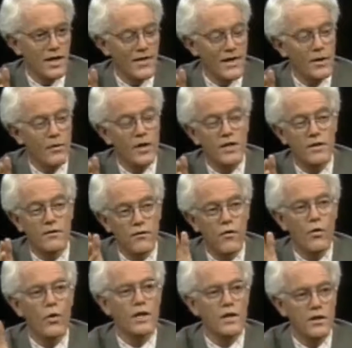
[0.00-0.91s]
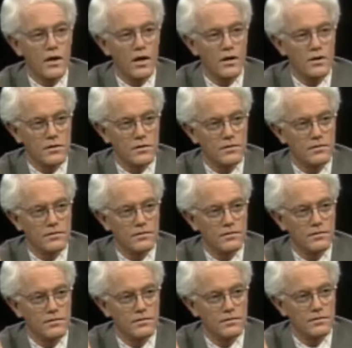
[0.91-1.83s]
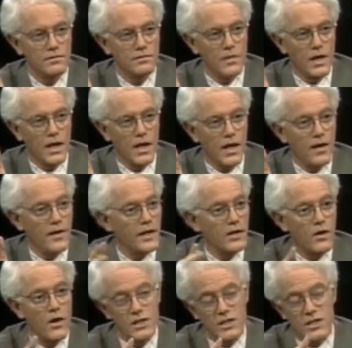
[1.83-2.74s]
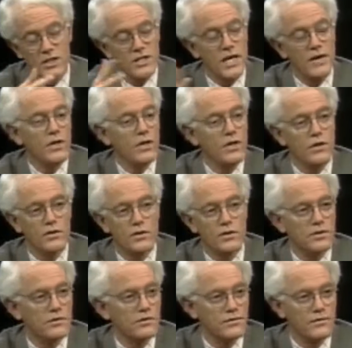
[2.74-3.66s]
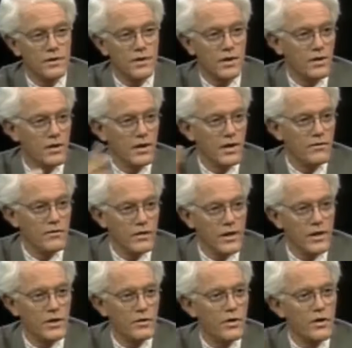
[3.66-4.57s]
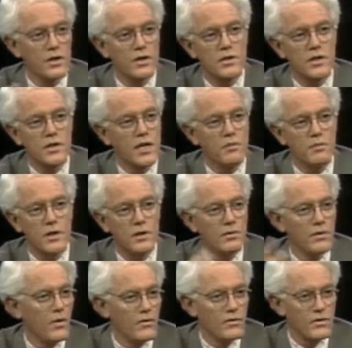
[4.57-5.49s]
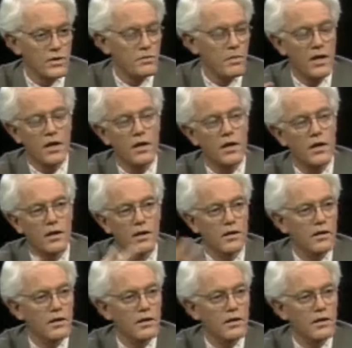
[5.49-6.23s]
Then it went to 40,000. And that caused 7 years of inflated real estate, people overspending.